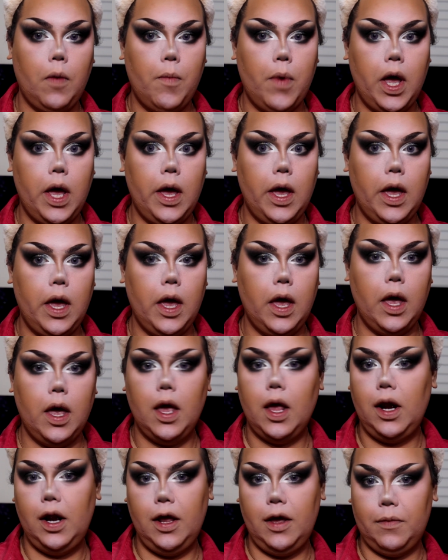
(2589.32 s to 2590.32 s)

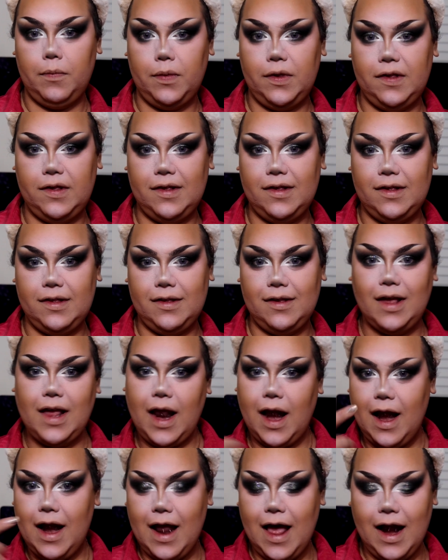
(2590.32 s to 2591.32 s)
my lips.
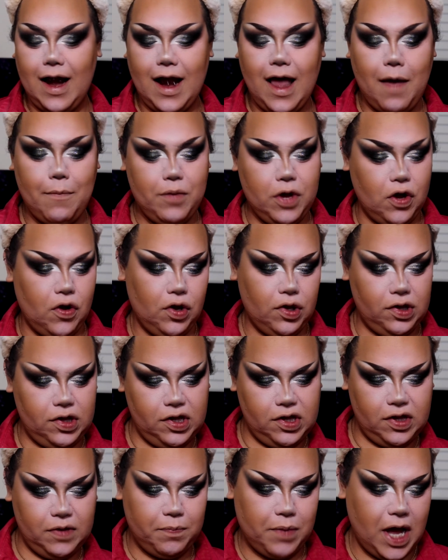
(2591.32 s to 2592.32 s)
La
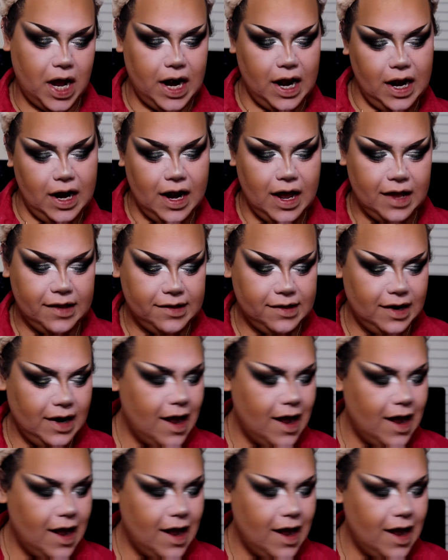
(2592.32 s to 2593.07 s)
labios, para las